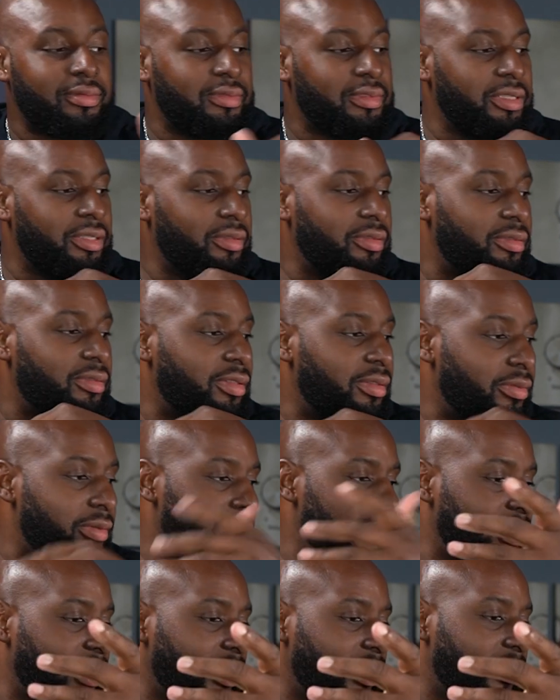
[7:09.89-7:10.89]
dude,
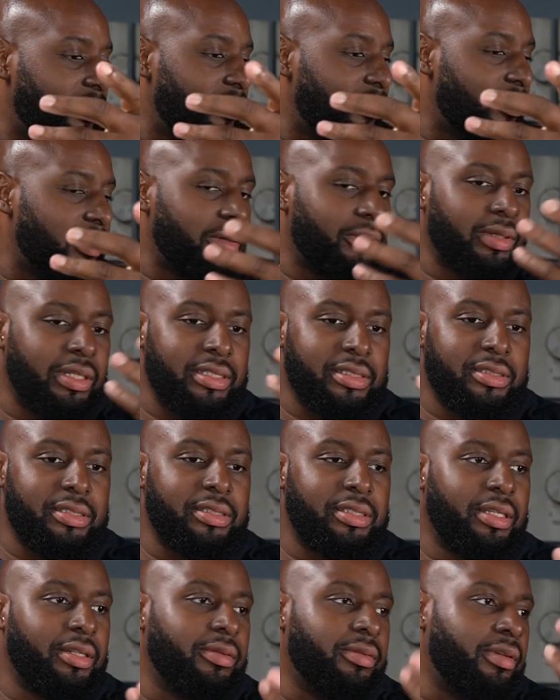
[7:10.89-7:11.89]
really? What what is the
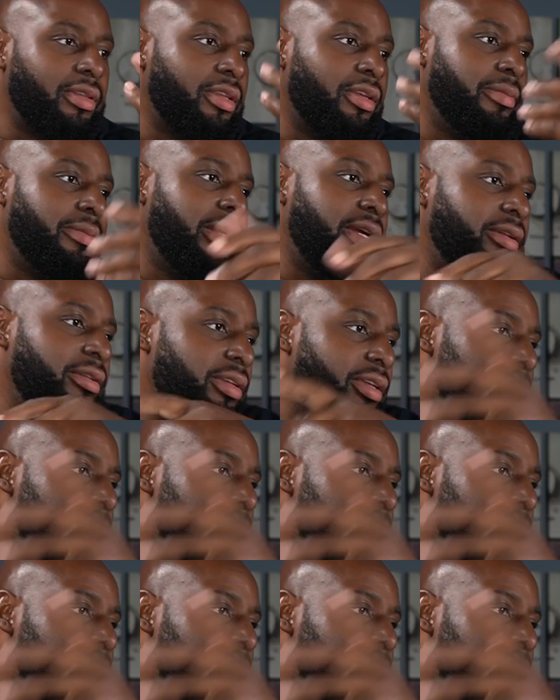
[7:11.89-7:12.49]
deal with you, man?